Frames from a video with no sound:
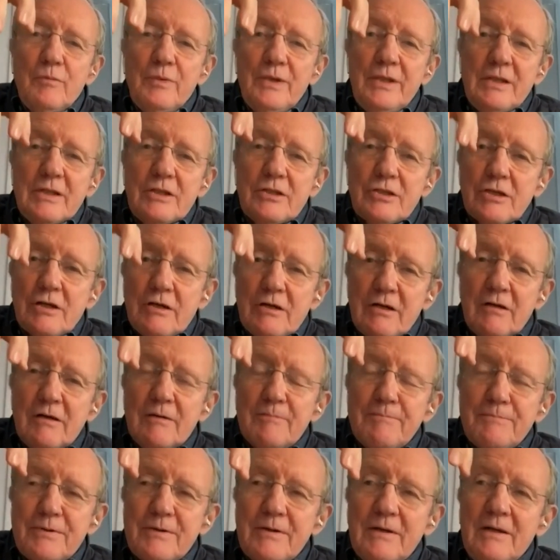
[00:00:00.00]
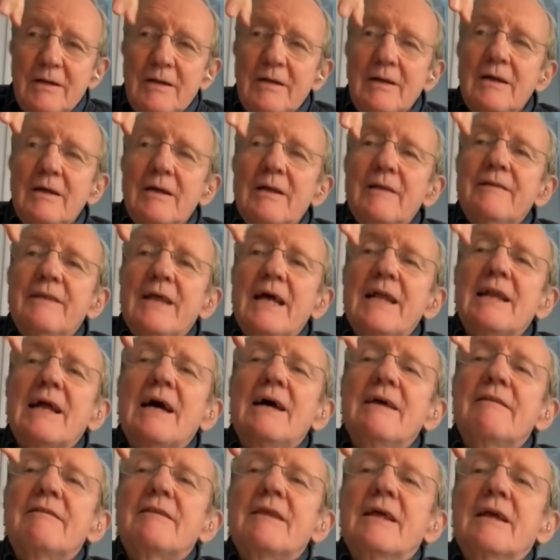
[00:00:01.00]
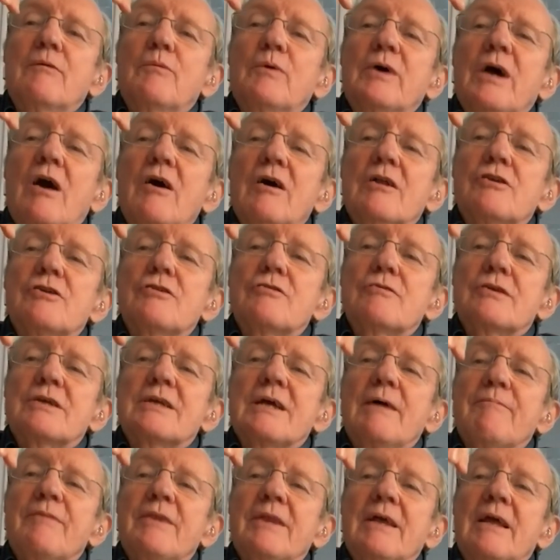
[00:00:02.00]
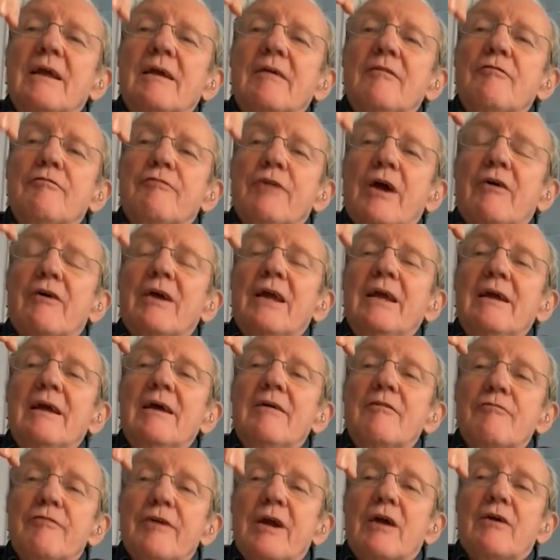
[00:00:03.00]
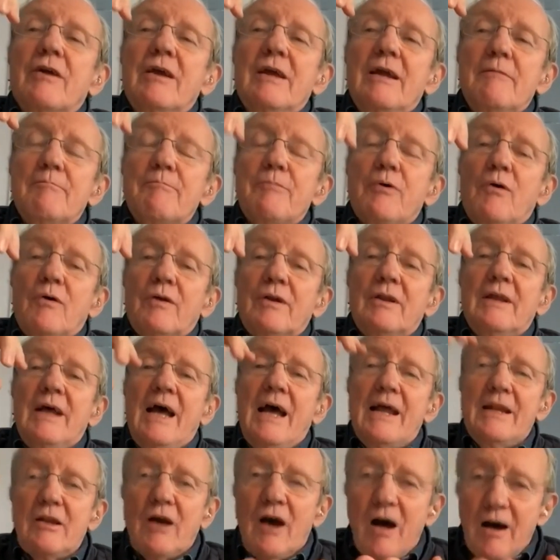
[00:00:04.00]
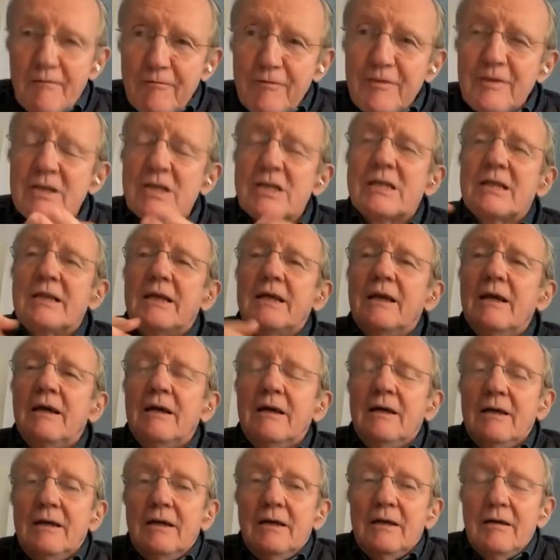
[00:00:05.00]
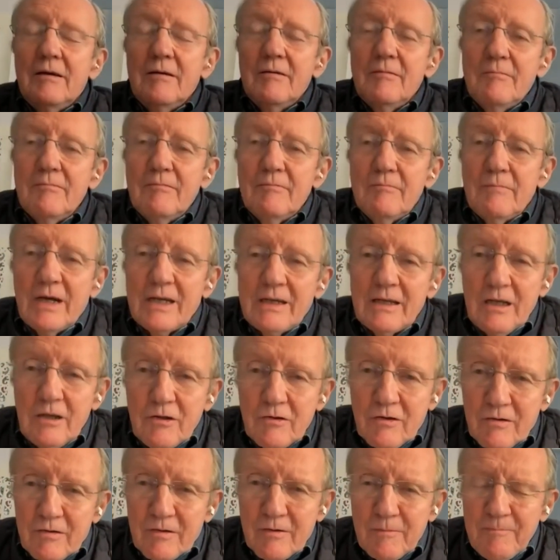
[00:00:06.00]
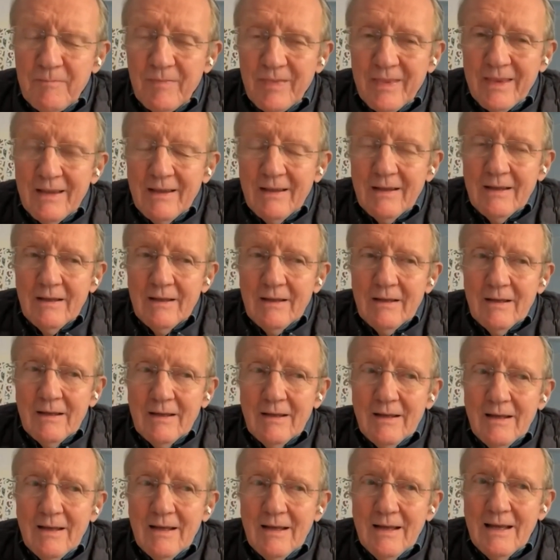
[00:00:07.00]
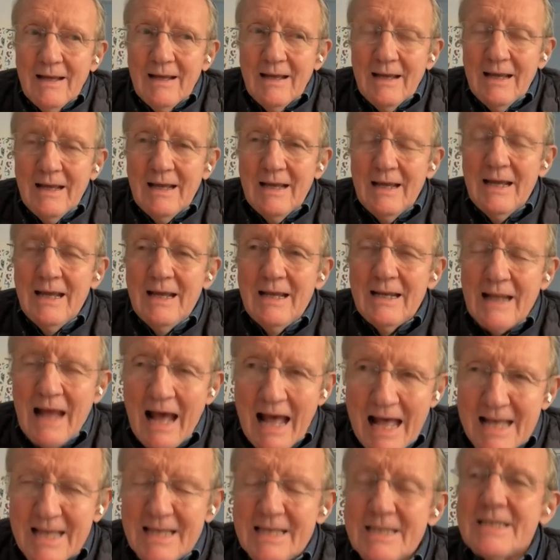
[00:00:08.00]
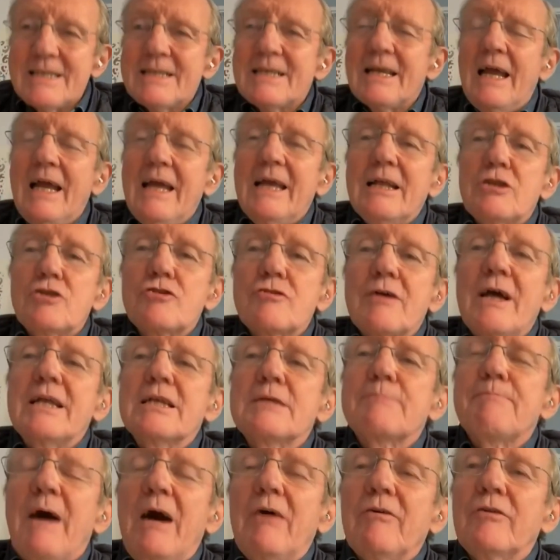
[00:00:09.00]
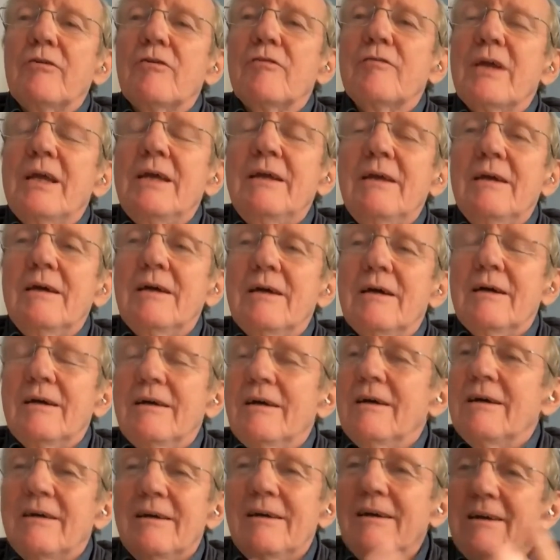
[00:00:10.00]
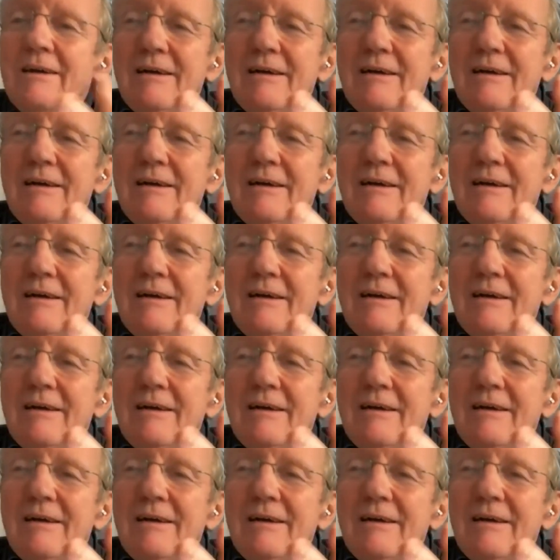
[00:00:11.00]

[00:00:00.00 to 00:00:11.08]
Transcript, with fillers: with the top, then I think we're onto something very, very important. And obviously, Marie-Laure, it has a transboundary uh,